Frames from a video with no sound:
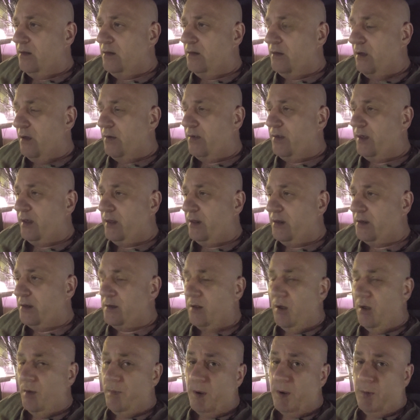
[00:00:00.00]
I think there's
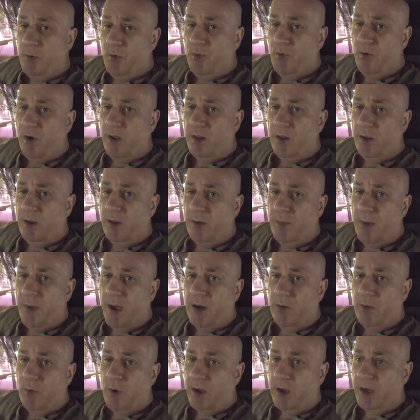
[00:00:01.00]
a lot of people riding on the
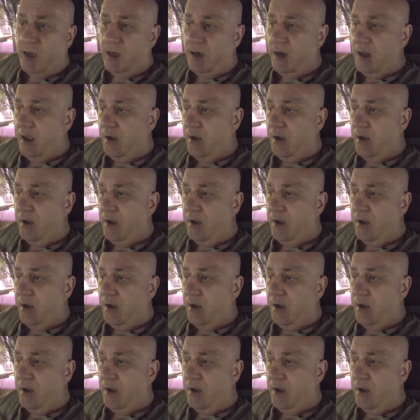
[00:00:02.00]
bandwagon